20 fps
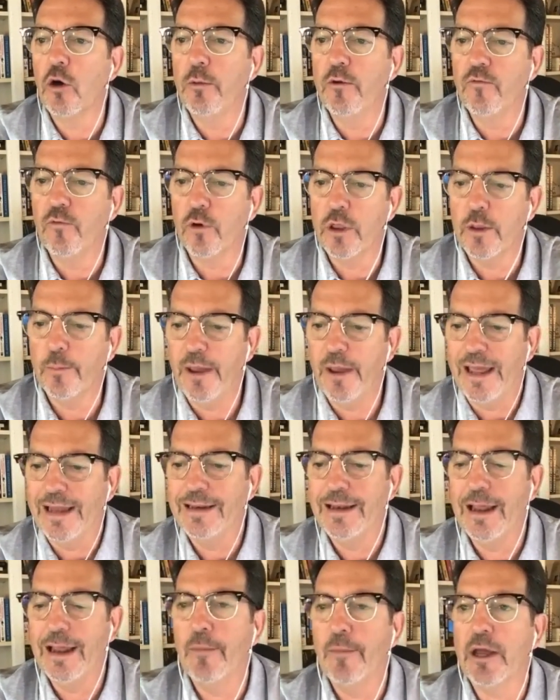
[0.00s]
before the
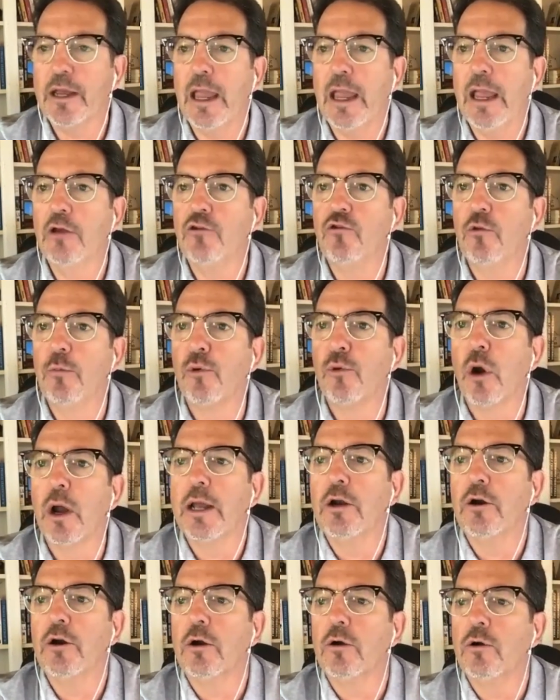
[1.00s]
pandemic, Andrew
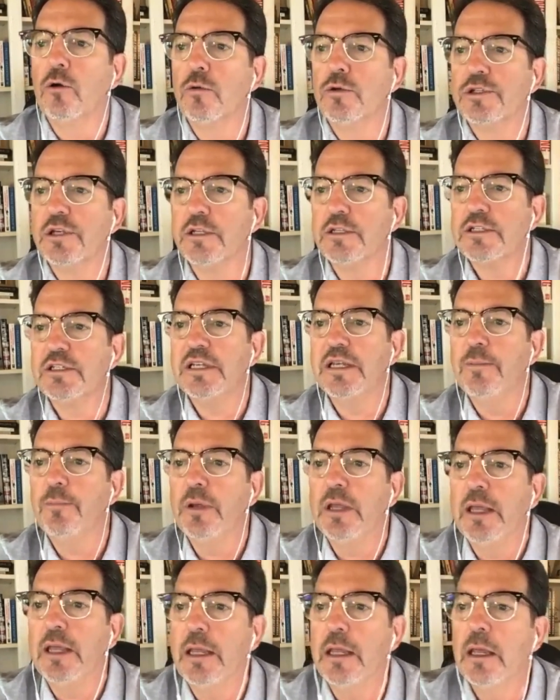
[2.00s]
Briner, who was at
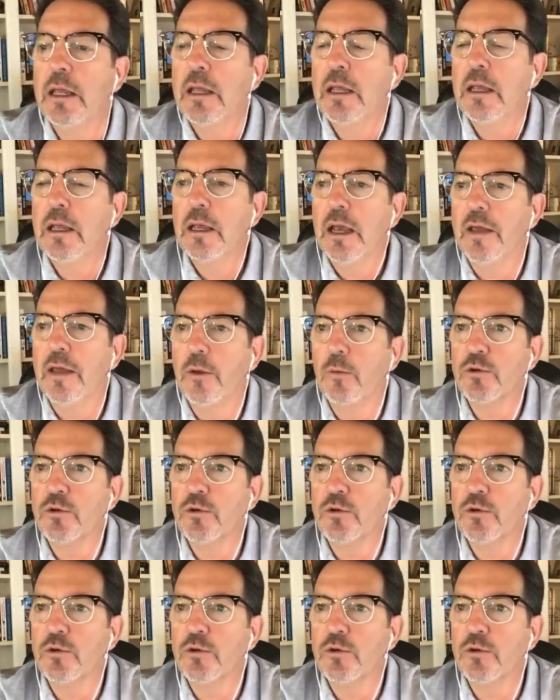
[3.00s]
CB and then